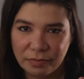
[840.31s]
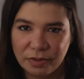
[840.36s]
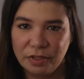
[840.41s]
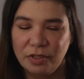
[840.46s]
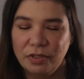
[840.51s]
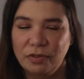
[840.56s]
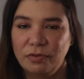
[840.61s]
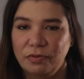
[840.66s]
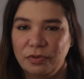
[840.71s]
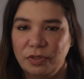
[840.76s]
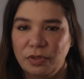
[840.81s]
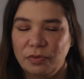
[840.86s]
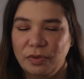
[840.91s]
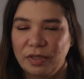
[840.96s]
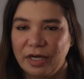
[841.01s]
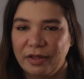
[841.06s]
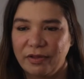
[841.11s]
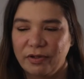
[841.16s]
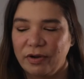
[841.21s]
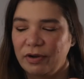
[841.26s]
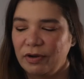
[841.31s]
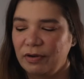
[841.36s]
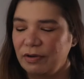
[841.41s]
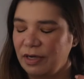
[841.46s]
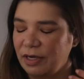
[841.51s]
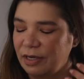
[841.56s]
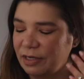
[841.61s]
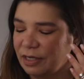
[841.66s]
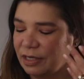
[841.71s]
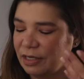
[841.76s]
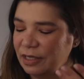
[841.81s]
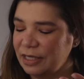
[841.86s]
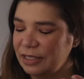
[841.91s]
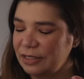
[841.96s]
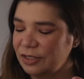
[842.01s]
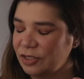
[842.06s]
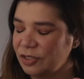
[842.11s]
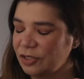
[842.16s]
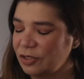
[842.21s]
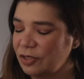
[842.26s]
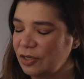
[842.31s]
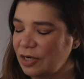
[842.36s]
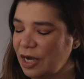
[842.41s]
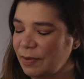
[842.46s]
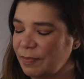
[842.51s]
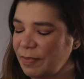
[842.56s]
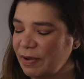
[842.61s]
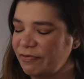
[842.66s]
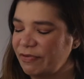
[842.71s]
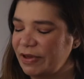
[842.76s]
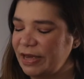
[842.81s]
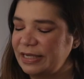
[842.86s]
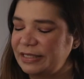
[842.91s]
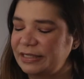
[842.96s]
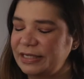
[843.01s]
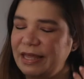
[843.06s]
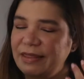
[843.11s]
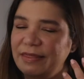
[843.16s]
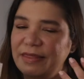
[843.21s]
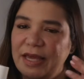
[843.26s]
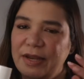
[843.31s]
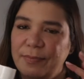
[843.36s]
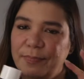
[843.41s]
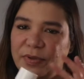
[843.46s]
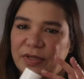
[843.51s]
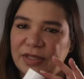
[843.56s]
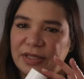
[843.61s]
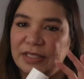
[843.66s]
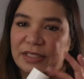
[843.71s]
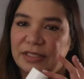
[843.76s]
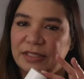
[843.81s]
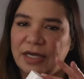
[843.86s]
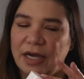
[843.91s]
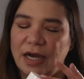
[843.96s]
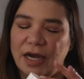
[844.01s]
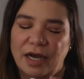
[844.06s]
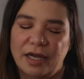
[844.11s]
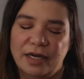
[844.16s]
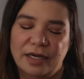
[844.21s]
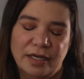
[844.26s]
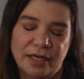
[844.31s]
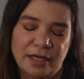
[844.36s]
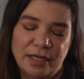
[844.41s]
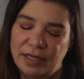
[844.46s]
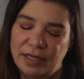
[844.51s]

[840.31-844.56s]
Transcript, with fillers: Do, do another uh, cleanser on my face, and then put this on.